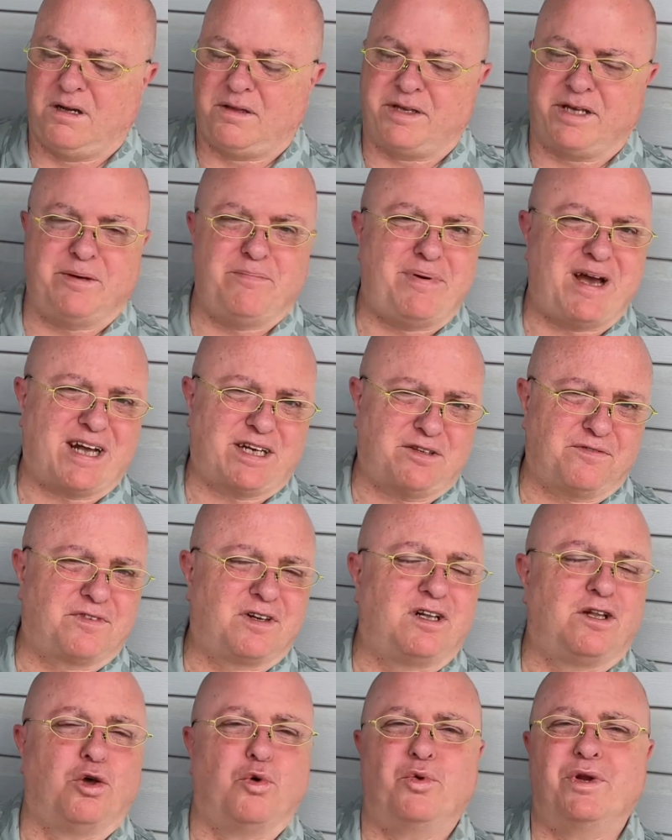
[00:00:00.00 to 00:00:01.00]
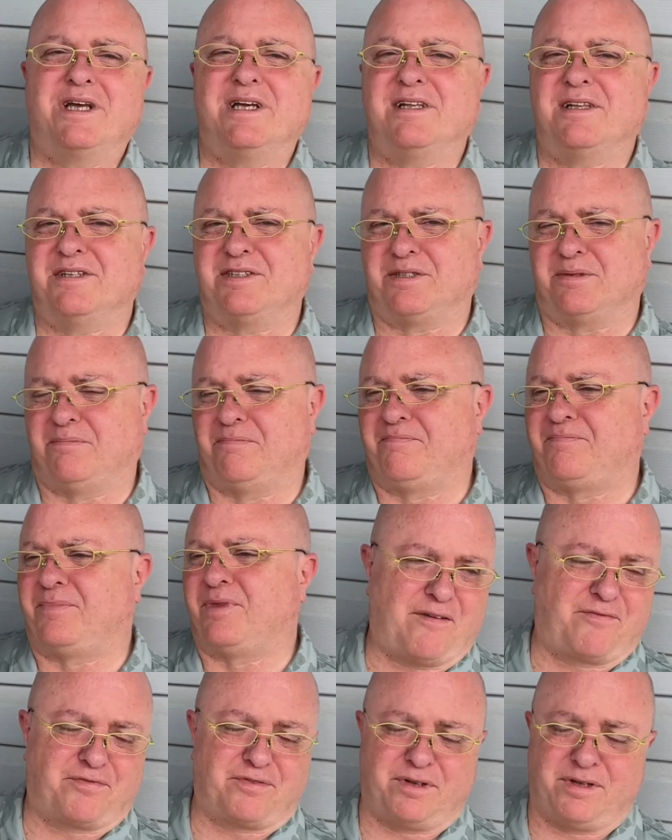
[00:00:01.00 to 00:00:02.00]
the impact of colonialism
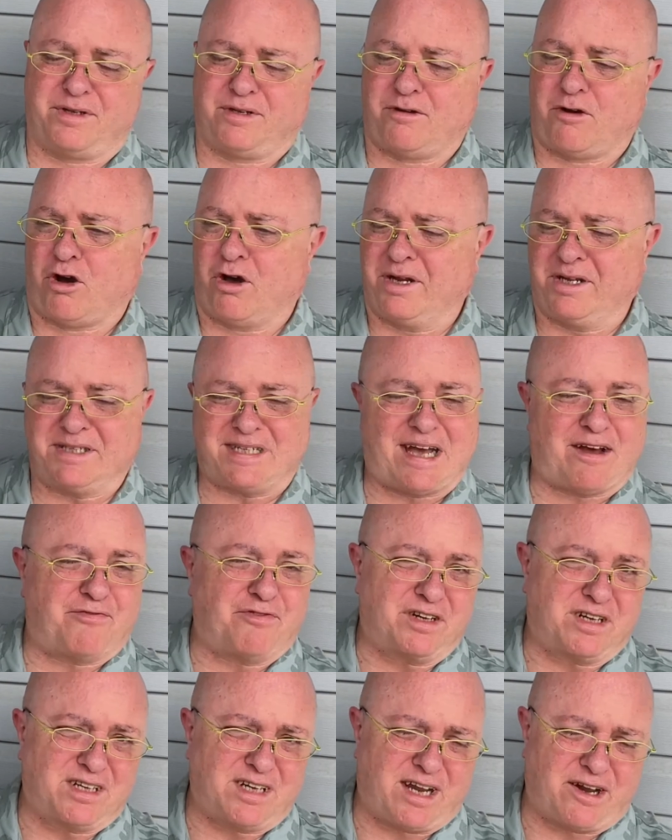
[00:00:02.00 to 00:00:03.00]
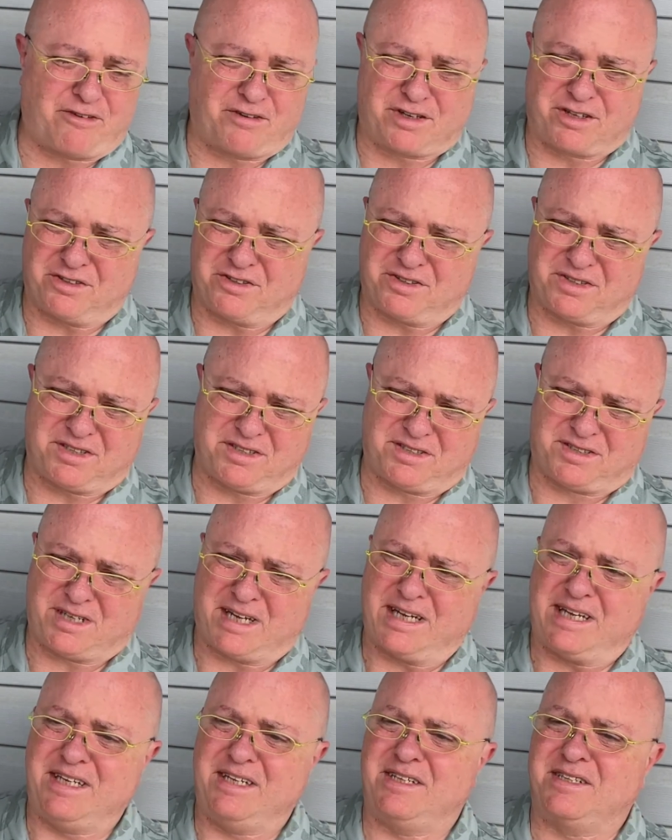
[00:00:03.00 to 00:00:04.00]
on his African characters'
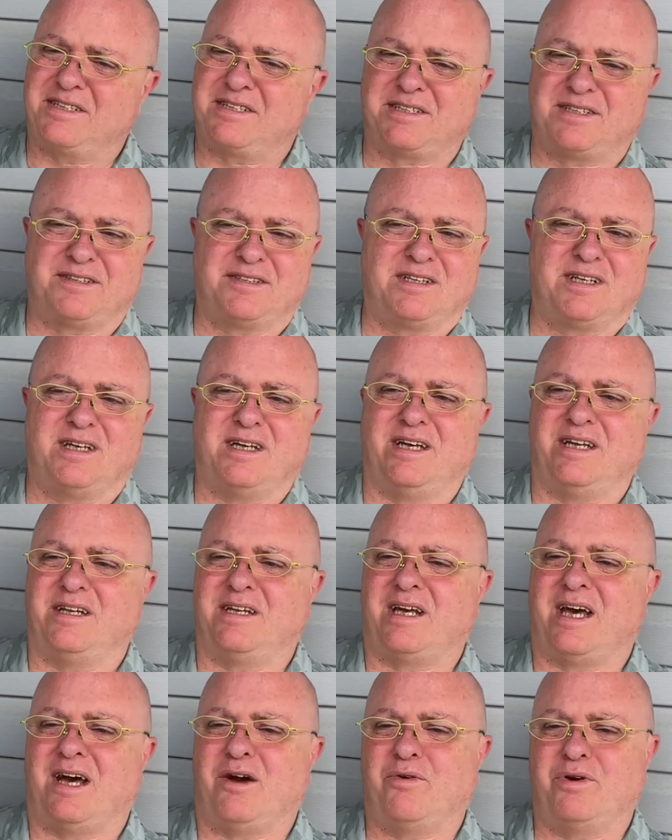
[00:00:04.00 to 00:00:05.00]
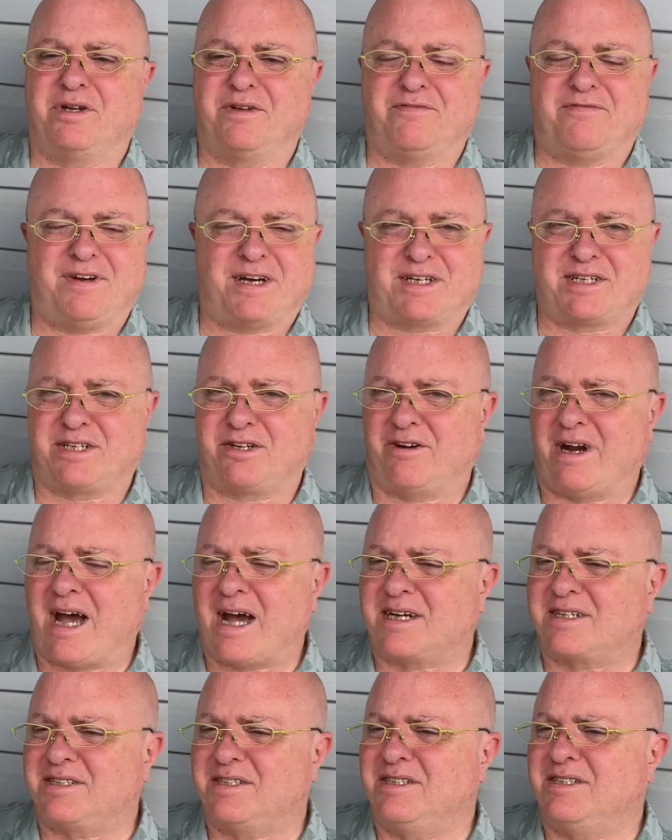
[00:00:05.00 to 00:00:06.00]
psyches and how it affects their
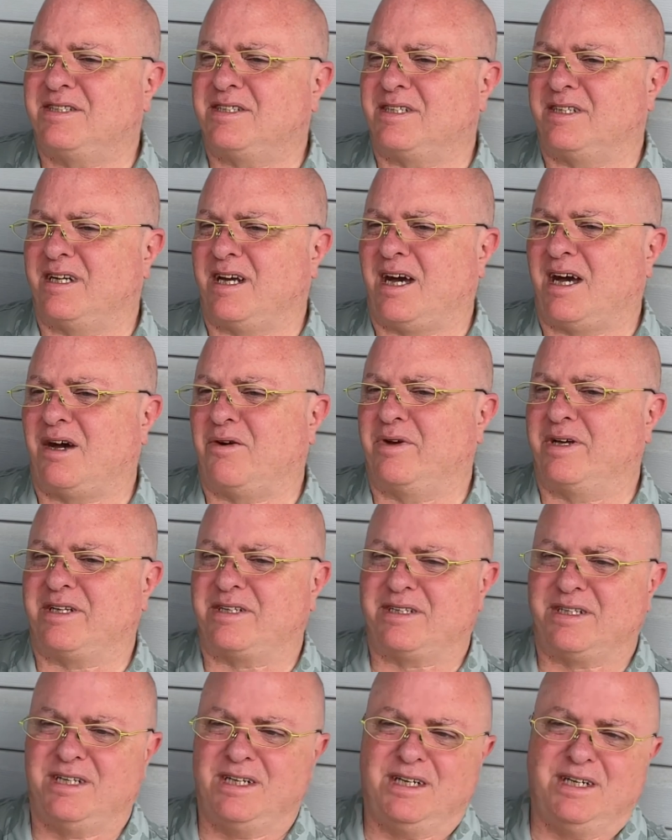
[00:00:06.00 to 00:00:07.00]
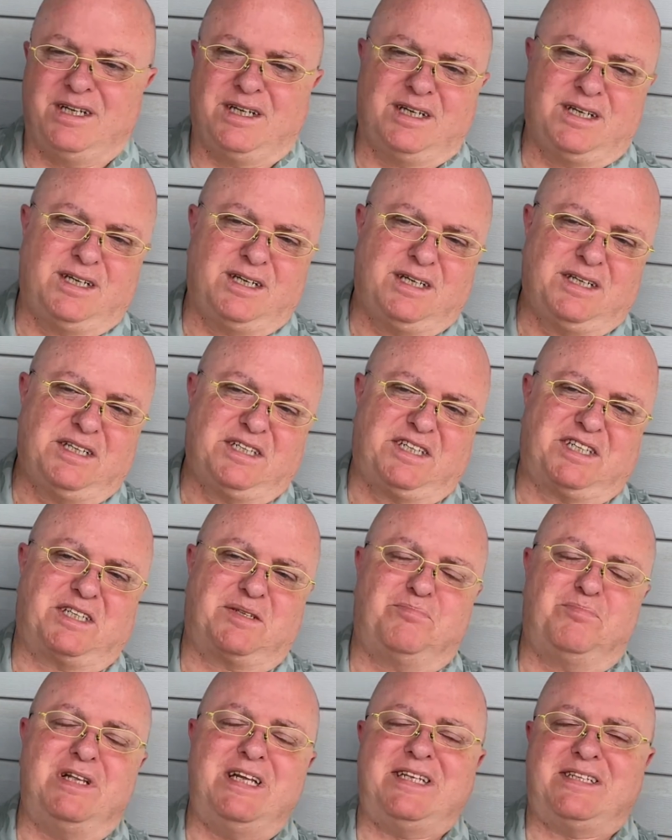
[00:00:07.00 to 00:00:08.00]
actions and how it
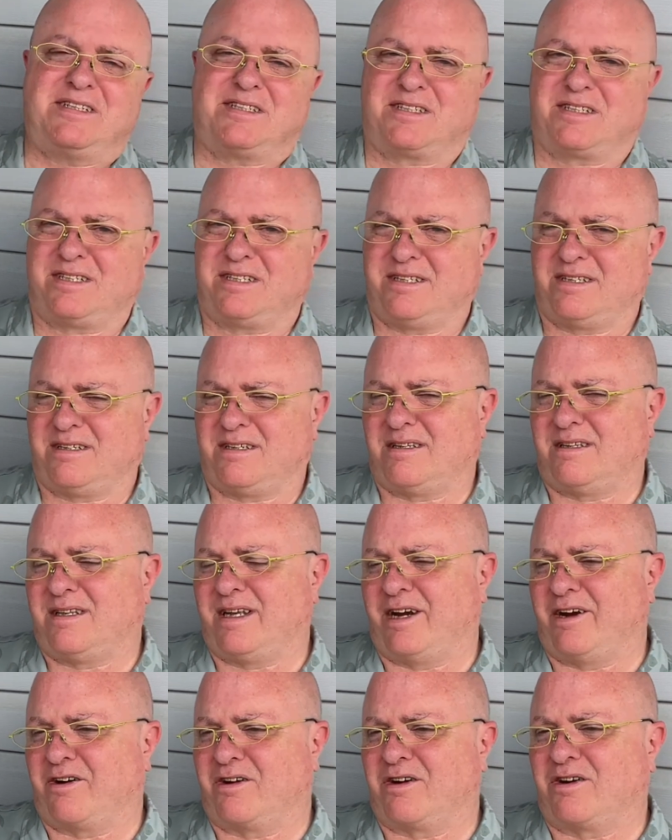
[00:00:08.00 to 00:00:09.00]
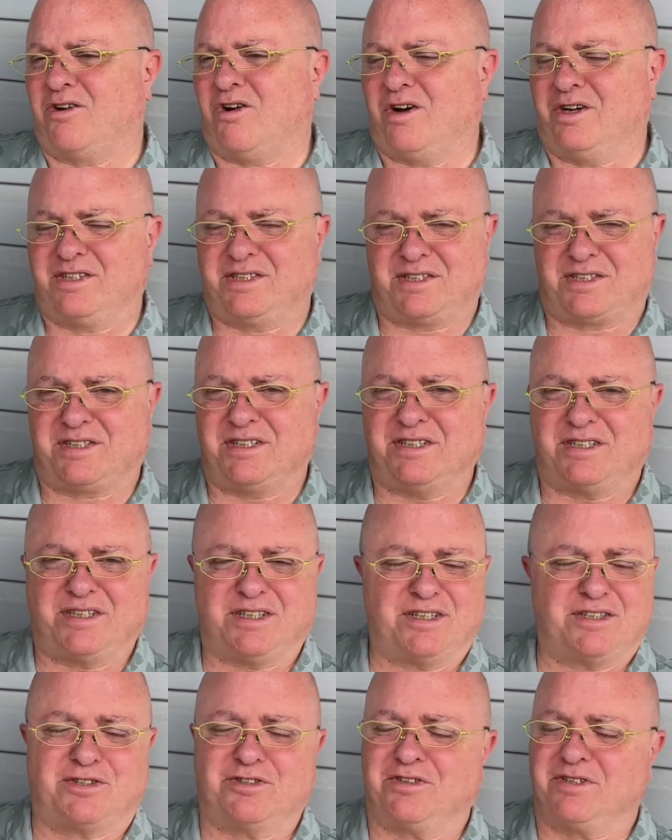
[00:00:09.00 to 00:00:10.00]
splits their consciousness
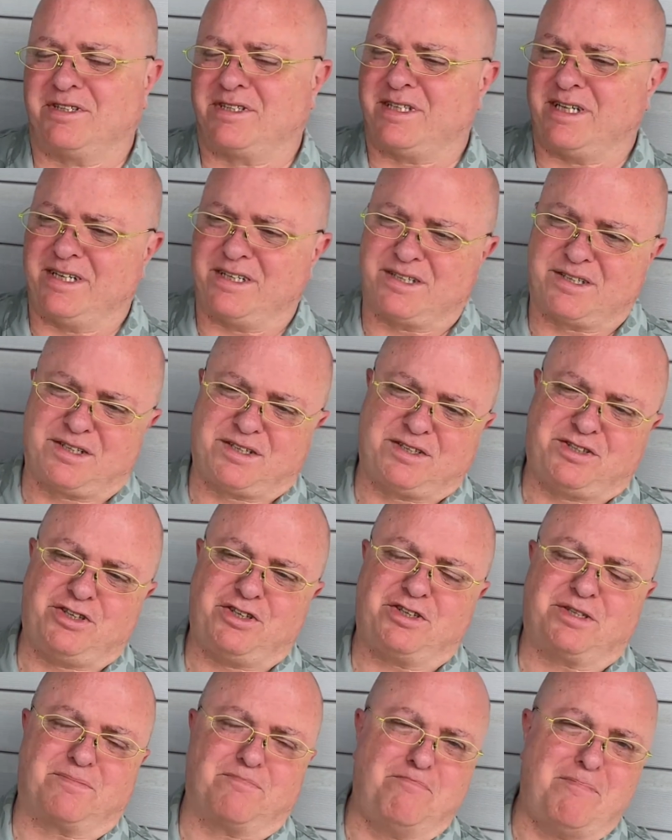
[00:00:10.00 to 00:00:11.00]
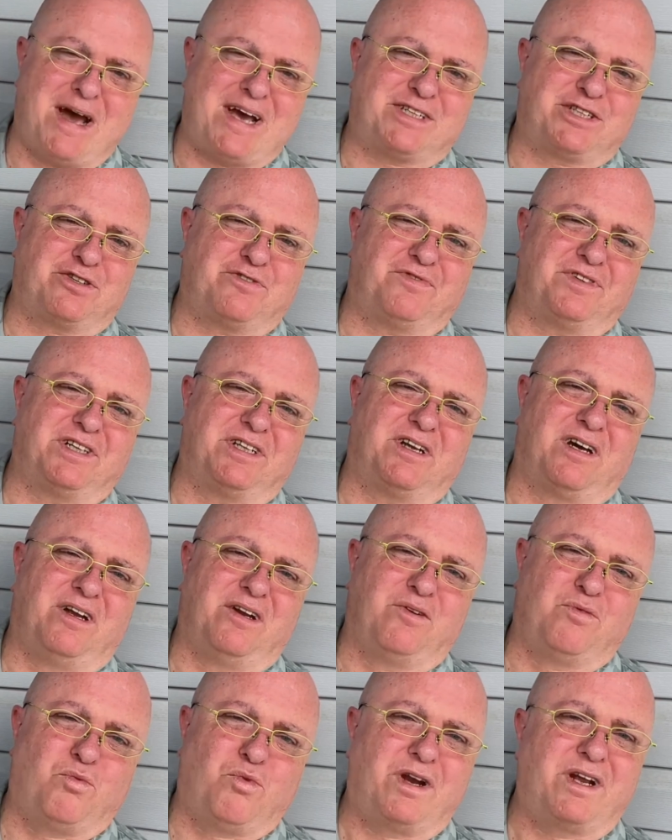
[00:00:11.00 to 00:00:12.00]
in a certain sense. Just masterfully
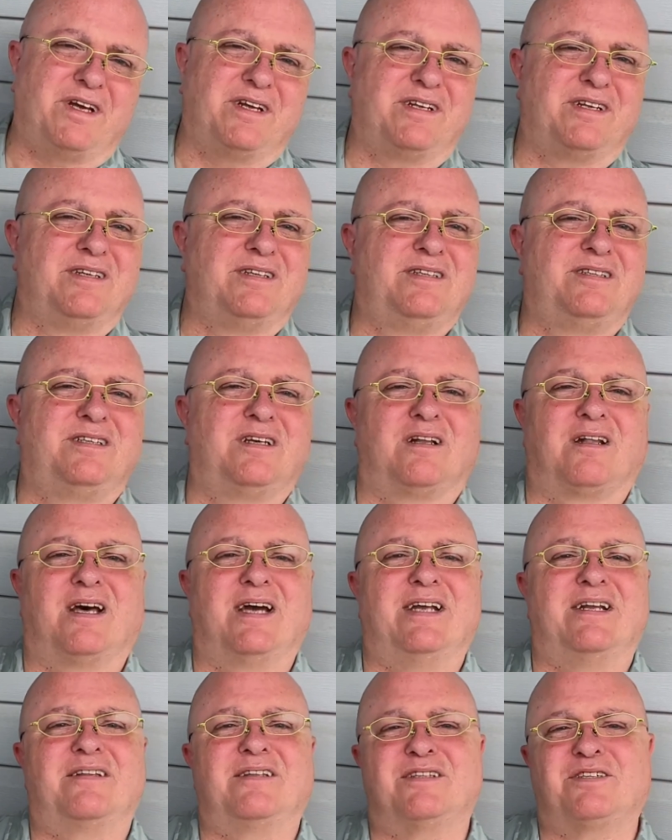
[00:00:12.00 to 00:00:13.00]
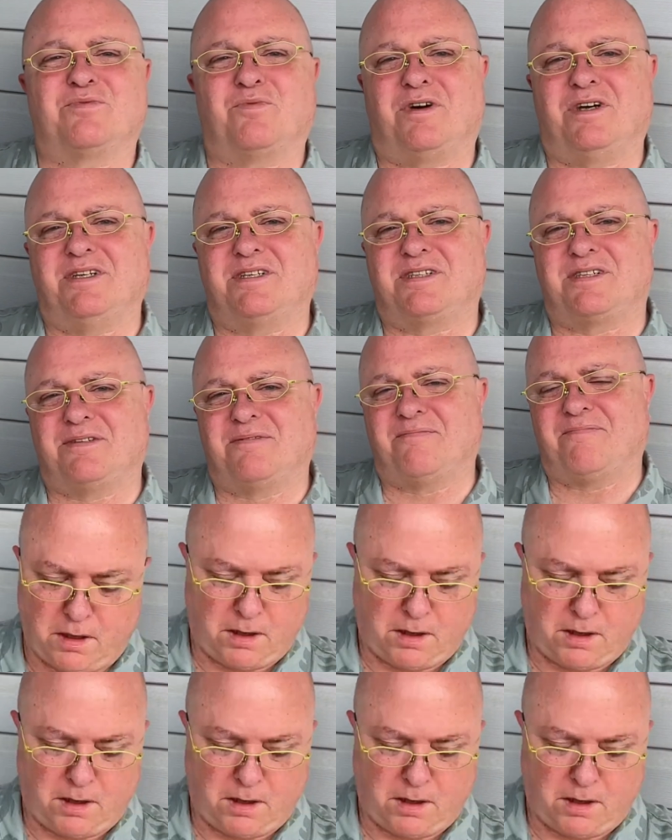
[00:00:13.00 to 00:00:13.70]
done. What a delight this was.